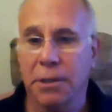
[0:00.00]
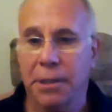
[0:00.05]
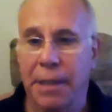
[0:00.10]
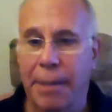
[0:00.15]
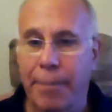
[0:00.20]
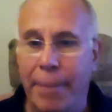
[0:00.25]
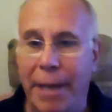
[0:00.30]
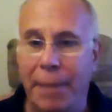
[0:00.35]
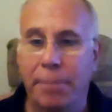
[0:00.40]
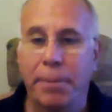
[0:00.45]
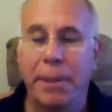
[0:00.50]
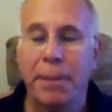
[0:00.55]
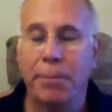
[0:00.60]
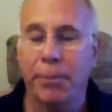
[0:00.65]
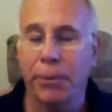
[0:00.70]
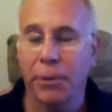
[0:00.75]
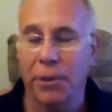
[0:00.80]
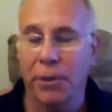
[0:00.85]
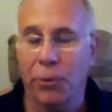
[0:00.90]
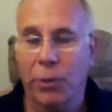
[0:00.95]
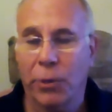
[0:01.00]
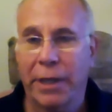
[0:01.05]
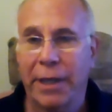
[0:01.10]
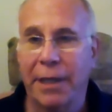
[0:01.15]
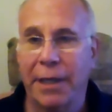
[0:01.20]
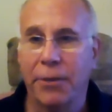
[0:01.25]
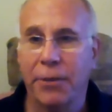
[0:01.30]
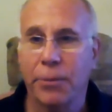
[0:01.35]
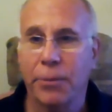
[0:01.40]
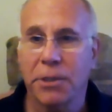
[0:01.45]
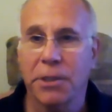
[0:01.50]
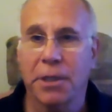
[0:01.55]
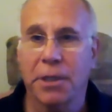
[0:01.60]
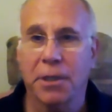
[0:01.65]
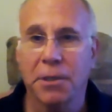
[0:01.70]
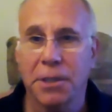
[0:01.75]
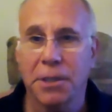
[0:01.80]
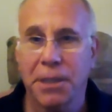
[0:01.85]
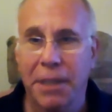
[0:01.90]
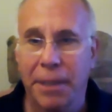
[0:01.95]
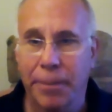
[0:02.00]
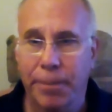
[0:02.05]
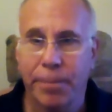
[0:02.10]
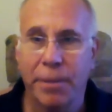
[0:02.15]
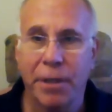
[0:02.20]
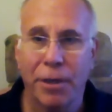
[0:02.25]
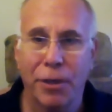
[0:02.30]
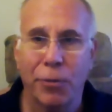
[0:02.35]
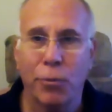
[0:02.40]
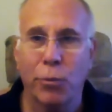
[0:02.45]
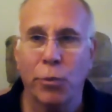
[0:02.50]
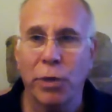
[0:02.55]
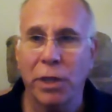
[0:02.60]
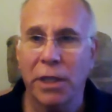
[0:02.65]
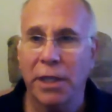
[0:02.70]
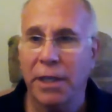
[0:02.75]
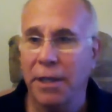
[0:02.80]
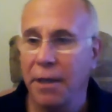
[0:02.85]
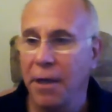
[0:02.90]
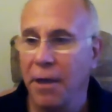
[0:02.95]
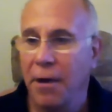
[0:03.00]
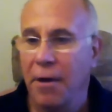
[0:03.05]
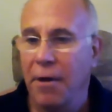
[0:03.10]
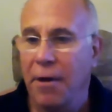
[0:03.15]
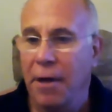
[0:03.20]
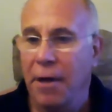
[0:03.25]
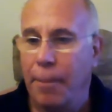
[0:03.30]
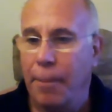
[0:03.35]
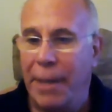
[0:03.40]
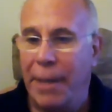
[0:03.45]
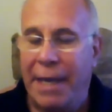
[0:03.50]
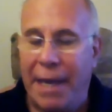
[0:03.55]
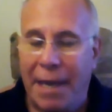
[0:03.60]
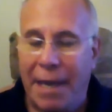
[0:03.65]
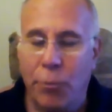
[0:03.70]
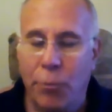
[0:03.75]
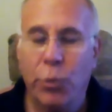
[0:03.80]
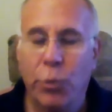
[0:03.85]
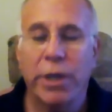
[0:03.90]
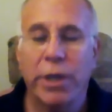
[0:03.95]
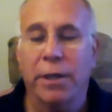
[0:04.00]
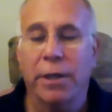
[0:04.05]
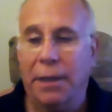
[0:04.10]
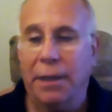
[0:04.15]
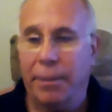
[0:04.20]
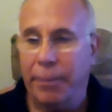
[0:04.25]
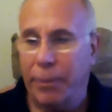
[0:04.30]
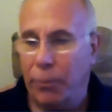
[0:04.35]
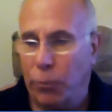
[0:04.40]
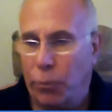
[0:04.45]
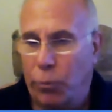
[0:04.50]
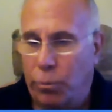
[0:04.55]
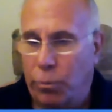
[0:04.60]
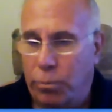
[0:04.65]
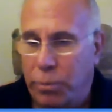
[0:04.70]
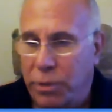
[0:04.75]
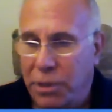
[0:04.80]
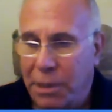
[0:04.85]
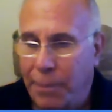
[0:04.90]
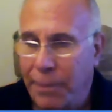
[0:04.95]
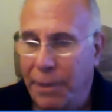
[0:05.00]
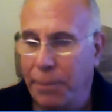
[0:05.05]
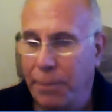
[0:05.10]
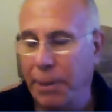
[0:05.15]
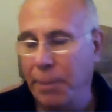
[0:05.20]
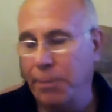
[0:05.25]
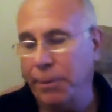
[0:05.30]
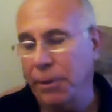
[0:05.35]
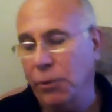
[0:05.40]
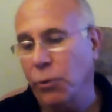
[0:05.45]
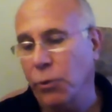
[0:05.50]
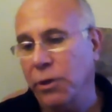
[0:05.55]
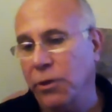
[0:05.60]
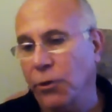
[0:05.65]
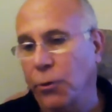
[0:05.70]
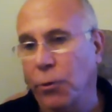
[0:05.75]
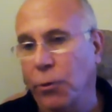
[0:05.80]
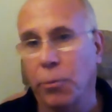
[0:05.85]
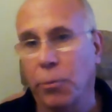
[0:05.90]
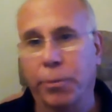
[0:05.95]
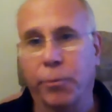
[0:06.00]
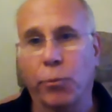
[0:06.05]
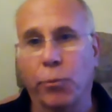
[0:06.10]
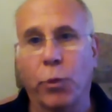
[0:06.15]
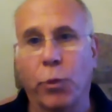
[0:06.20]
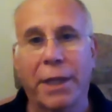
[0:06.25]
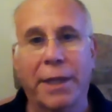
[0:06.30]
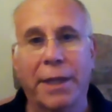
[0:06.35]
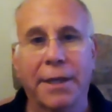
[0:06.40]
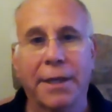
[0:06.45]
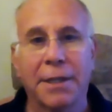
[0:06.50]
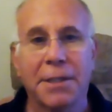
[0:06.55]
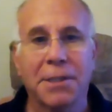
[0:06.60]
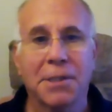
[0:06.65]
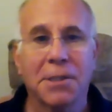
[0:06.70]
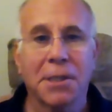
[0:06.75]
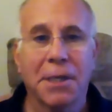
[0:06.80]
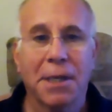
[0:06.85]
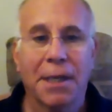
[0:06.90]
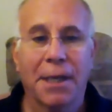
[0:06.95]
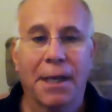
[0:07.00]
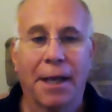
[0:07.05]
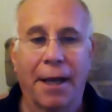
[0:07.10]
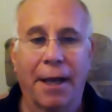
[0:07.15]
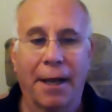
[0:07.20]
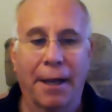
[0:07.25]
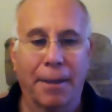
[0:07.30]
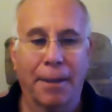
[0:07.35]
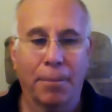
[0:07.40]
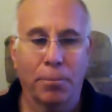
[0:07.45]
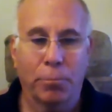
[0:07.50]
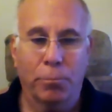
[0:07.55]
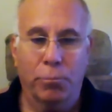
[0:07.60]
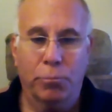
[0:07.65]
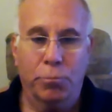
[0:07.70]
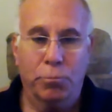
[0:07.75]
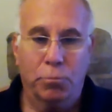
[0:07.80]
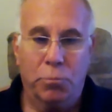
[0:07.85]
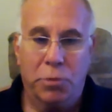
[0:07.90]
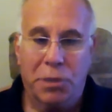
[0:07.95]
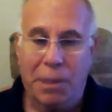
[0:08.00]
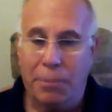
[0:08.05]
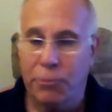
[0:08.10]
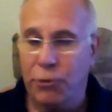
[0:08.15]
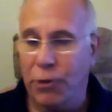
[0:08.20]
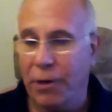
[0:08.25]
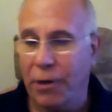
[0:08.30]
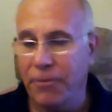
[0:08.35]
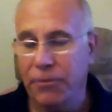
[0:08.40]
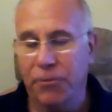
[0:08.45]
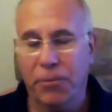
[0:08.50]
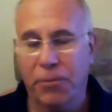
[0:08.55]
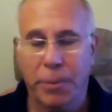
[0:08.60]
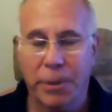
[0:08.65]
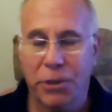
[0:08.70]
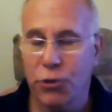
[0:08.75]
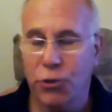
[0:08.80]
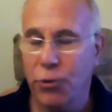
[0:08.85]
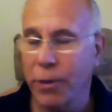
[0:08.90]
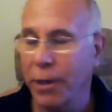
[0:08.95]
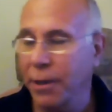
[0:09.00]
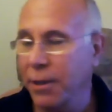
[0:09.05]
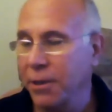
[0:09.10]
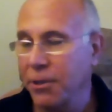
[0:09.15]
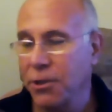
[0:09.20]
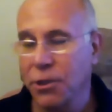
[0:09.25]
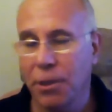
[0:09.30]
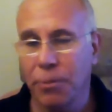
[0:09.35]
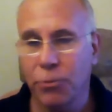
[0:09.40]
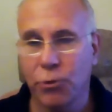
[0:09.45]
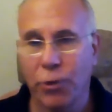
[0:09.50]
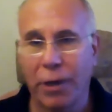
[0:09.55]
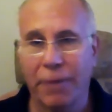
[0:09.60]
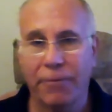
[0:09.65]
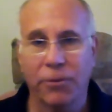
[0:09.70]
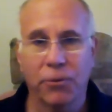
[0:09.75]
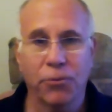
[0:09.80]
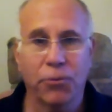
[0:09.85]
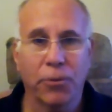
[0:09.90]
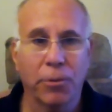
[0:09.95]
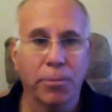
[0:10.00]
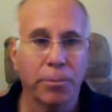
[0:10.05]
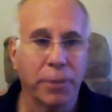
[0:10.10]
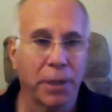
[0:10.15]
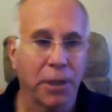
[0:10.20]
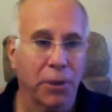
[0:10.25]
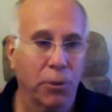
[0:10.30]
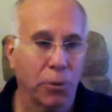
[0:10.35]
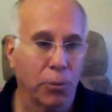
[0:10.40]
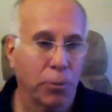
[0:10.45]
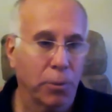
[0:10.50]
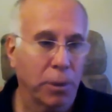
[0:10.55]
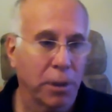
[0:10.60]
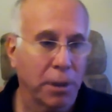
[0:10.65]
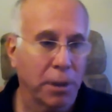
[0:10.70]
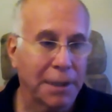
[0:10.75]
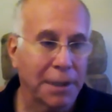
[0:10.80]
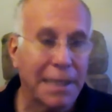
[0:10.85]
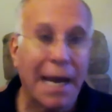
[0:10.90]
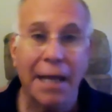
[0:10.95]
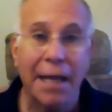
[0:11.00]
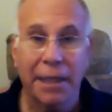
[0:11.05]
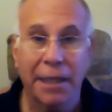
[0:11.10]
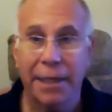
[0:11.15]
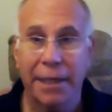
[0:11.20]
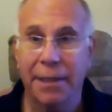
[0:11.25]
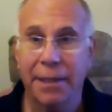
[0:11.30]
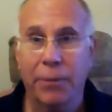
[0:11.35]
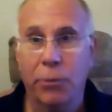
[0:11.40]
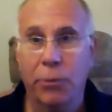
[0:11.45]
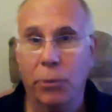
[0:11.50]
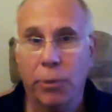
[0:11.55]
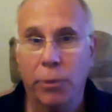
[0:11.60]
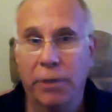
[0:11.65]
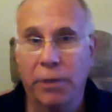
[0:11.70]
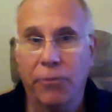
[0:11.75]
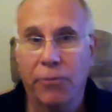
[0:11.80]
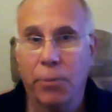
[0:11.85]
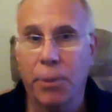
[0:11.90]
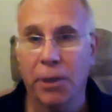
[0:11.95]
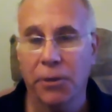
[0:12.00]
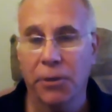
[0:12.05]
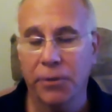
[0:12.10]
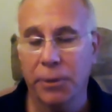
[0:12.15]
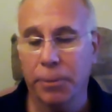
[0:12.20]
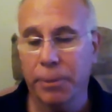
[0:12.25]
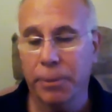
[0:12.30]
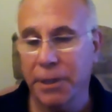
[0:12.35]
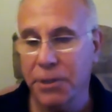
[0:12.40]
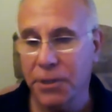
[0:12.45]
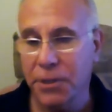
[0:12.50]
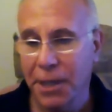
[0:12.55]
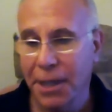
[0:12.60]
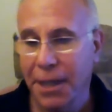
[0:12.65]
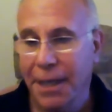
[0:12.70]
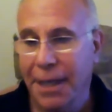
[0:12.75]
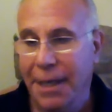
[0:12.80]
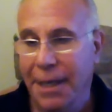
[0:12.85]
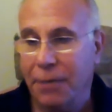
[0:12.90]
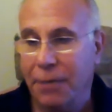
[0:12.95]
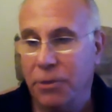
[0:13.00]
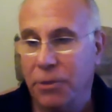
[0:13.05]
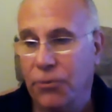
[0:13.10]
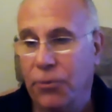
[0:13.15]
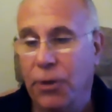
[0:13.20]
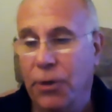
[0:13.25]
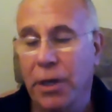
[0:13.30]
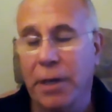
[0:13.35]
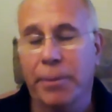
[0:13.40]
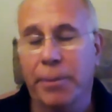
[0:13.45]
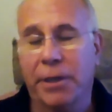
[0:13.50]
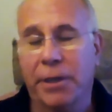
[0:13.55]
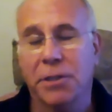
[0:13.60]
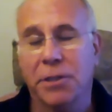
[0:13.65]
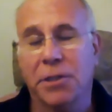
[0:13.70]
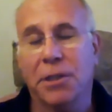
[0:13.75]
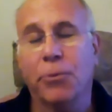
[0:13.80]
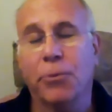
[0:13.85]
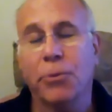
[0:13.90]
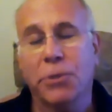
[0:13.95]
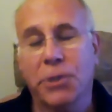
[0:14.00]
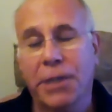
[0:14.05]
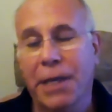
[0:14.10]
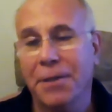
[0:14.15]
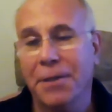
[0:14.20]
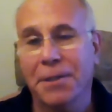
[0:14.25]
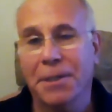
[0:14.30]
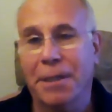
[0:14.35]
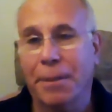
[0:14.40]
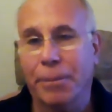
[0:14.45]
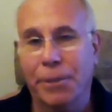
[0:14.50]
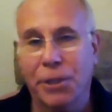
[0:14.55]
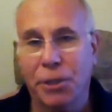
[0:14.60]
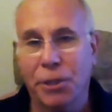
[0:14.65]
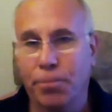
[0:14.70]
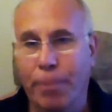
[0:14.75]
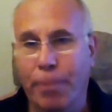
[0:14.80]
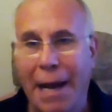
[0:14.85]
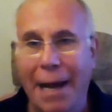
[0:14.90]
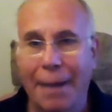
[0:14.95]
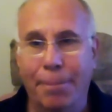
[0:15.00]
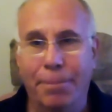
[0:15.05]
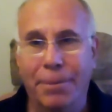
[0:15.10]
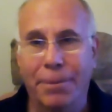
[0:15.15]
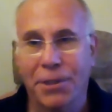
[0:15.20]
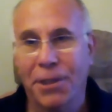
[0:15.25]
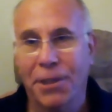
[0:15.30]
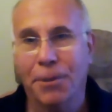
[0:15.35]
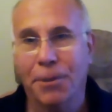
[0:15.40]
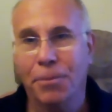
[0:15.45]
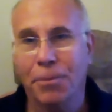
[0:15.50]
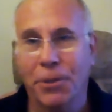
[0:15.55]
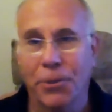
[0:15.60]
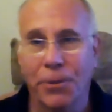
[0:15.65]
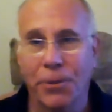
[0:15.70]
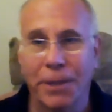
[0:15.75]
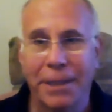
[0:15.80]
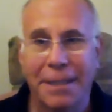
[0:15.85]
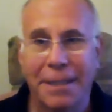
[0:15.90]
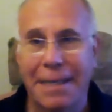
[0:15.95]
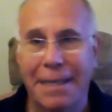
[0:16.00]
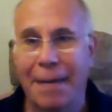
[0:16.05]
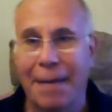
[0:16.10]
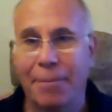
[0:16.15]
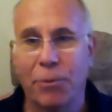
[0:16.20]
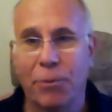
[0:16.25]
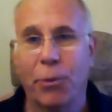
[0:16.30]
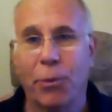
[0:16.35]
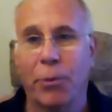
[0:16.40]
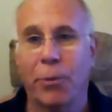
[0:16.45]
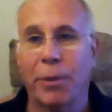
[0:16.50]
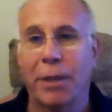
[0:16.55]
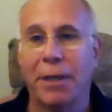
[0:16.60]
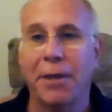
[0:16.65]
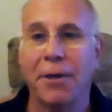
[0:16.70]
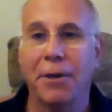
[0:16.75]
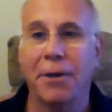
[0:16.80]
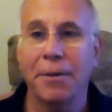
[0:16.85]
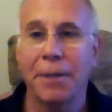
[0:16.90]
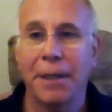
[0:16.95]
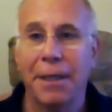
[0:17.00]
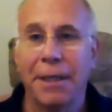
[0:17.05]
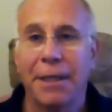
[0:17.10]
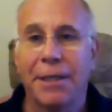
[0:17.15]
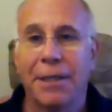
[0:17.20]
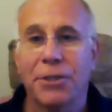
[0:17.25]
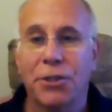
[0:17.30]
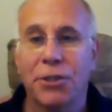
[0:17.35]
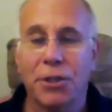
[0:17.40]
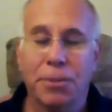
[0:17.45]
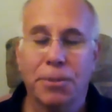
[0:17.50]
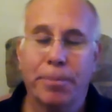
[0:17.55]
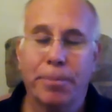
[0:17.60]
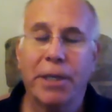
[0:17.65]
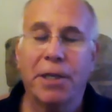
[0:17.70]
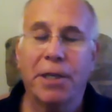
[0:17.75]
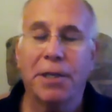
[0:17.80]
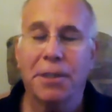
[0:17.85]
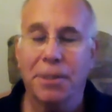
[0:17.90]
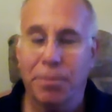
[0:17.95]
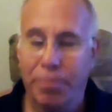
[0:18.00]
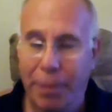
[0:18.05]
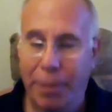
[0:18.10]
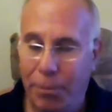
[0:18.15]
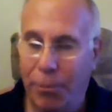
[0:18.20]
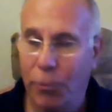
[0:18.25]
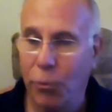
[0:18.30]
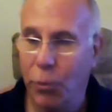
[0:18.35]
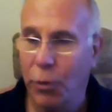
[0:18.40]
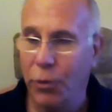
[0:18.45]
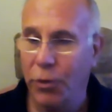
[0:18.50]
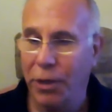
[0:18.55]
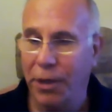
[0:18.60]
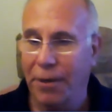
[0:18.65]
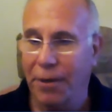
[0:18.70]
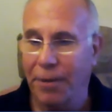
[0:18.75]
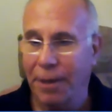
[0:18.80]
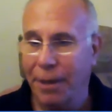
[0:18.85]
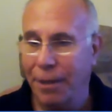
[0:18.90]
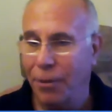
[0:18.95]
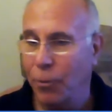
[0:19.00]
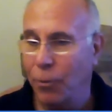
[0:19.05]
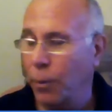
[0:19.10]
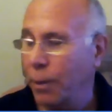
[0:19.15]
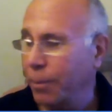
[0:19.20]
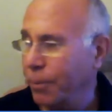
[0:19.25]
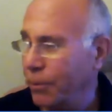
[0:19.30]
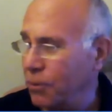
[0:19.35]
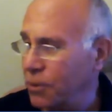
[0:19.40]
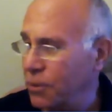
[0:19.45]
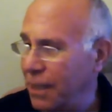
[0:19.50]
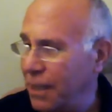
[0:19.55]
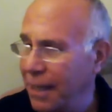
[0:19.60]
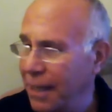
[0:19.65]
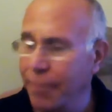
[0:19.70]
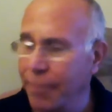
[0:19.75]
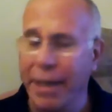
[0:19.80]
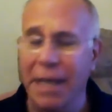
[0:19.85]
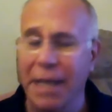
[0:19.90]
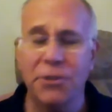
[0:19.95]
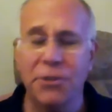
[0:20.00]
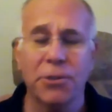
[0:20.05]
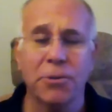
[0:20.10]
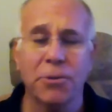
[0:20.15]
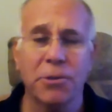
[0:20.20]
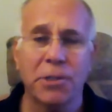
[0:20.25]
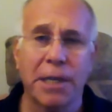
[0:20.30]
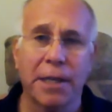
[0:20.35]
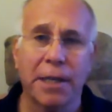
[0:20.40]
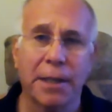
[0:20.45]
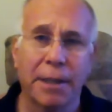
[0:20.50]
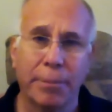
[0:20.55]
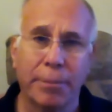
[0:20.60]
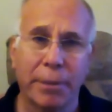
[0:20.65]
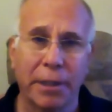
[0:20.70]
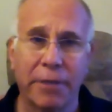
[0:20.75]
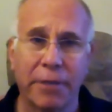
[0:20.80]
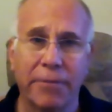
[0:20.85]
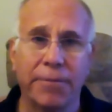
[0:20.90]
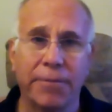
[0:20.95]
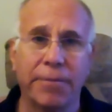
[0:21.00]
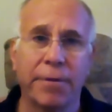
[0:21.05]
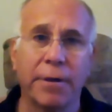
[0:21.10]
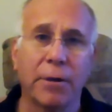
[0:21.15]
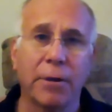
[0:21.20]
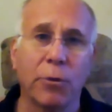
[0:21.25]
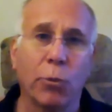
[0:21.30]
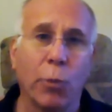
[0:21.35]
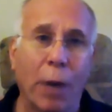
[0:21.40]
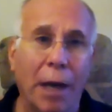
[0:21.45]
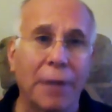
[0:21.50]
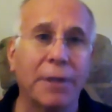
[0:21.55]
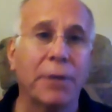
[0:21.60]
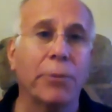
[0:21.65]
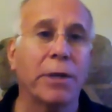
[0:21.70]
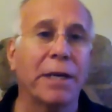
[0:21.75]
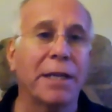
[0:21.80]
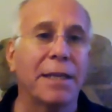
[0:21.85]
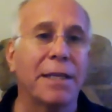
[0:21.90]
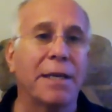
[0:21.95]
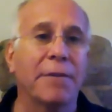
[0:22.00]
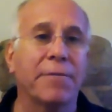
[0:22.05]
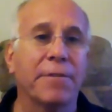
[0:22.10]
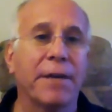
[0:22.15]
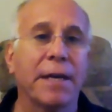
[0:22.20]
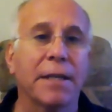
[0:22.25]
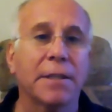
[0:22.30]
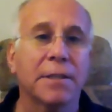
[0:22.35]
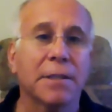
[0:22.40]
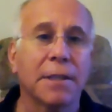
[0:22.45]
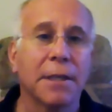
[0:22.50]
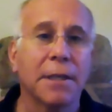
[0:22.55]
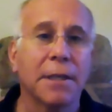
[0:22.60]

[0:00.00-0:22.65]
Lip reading: They met people that were getting results, and it really became real. I mean, some of the people that were in the group with us, some traveled from Australia, some traveled from, you know, Thailand. They were really from all over the place. And it was funny because there were sales that just popped, you know, during the time that we were there, just because people were there. I know one person had a master sale, I believe, while they were at the event.